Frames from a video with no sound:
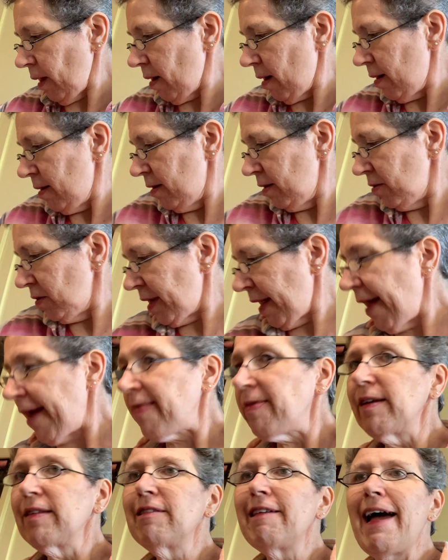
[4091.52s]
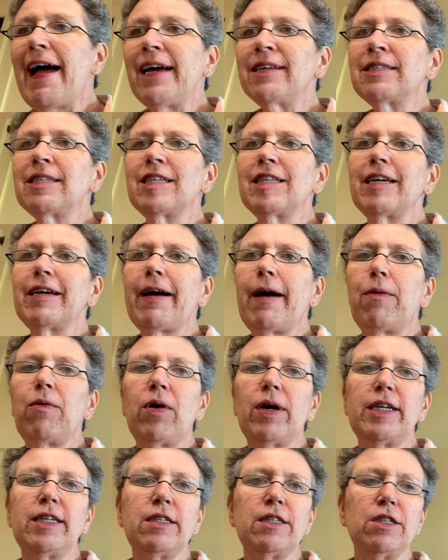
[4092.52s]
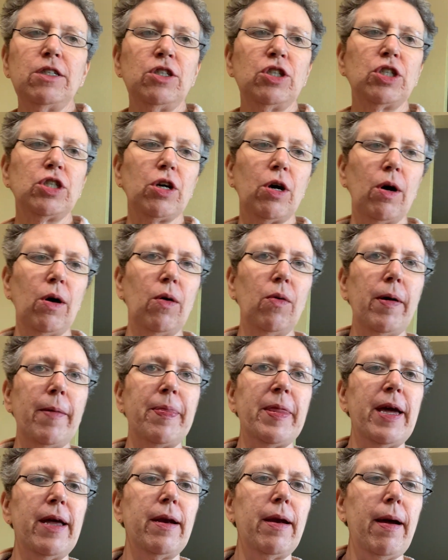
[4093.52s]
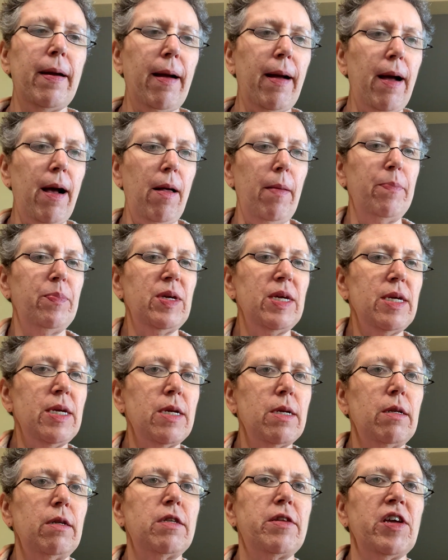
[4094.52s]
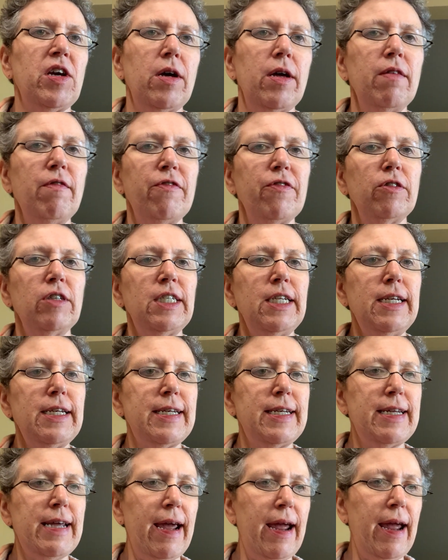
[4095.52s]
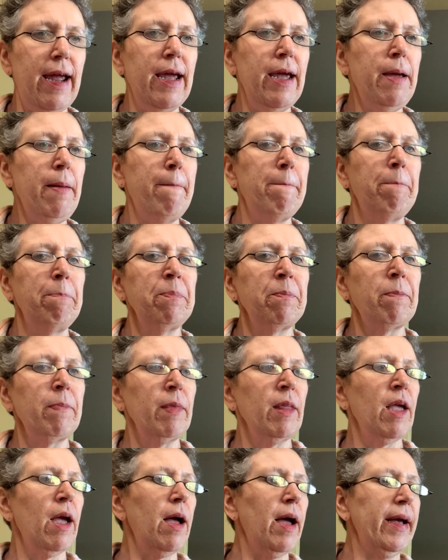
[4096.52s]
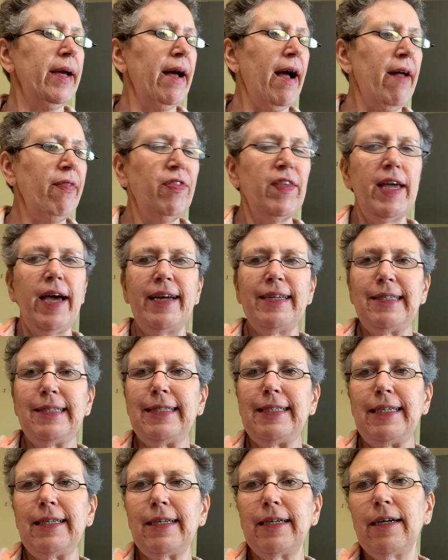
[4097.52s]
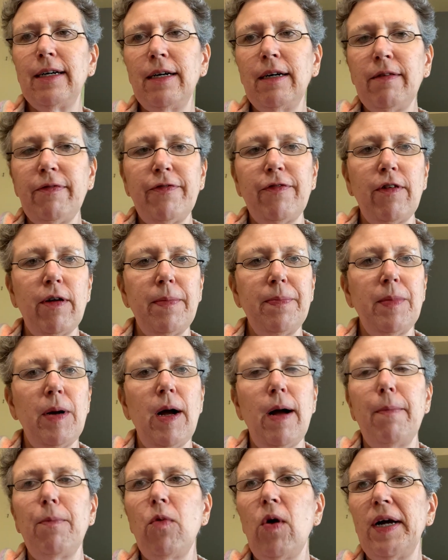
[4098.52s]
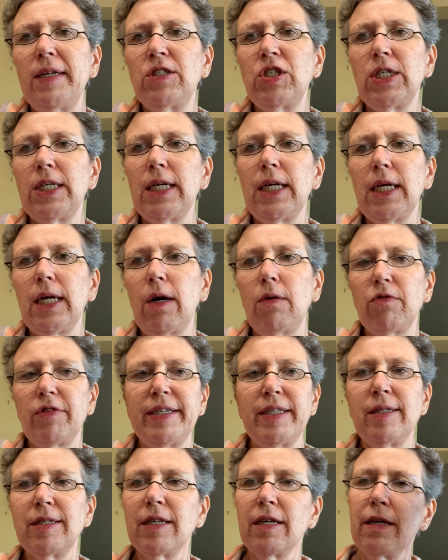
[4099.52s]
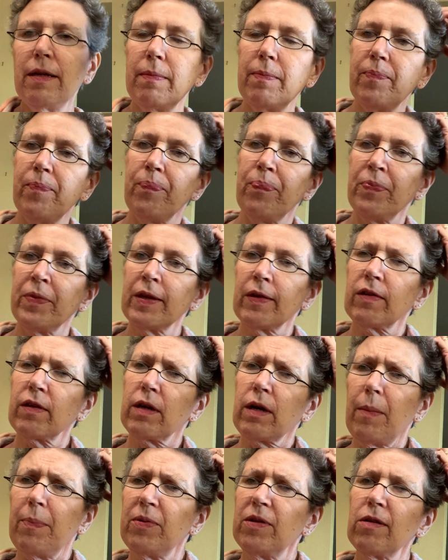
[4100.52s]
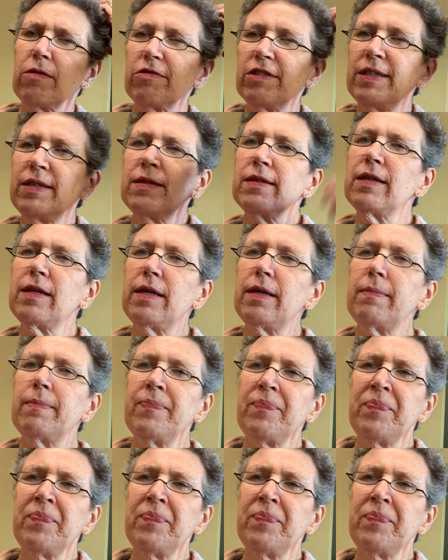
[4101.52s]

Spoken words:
Okay, the last thing I wanted to show, and then I'll be done for today. I got the idea from watching a couple of recent